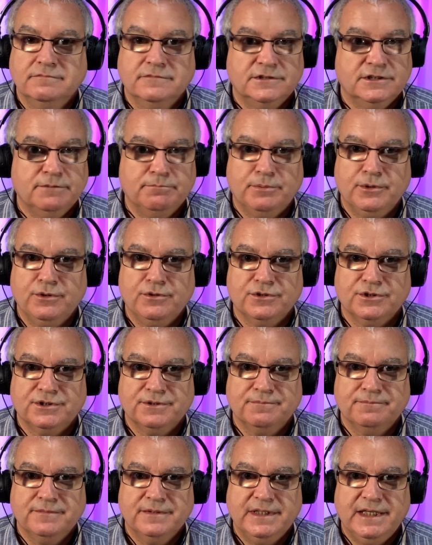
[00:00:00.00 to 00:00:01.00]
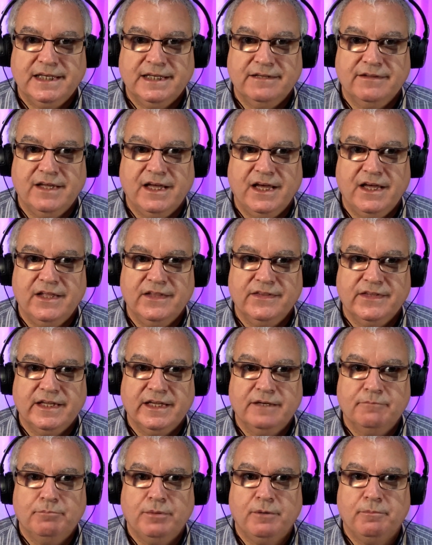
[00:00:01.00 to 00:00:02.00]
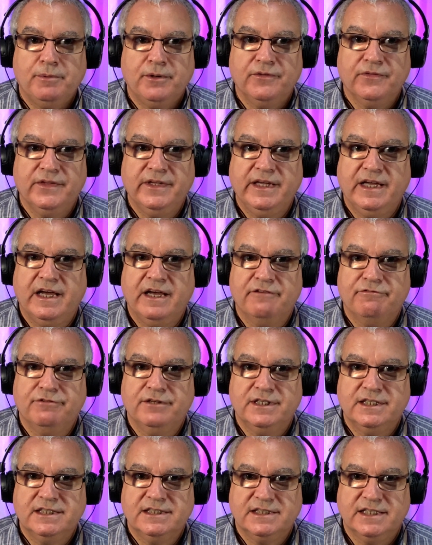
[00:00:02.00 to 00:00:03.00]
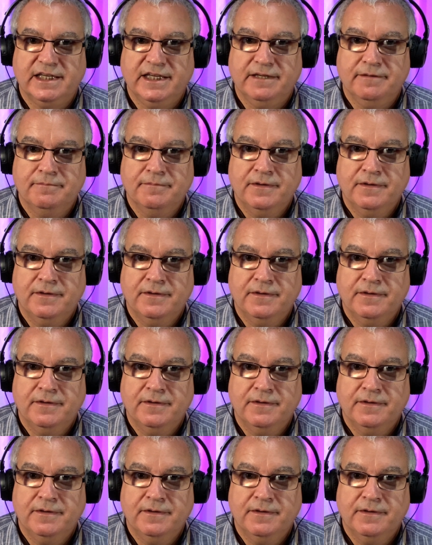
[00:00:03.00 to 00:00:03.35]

Simples, yeah, and then pop on the F with a C,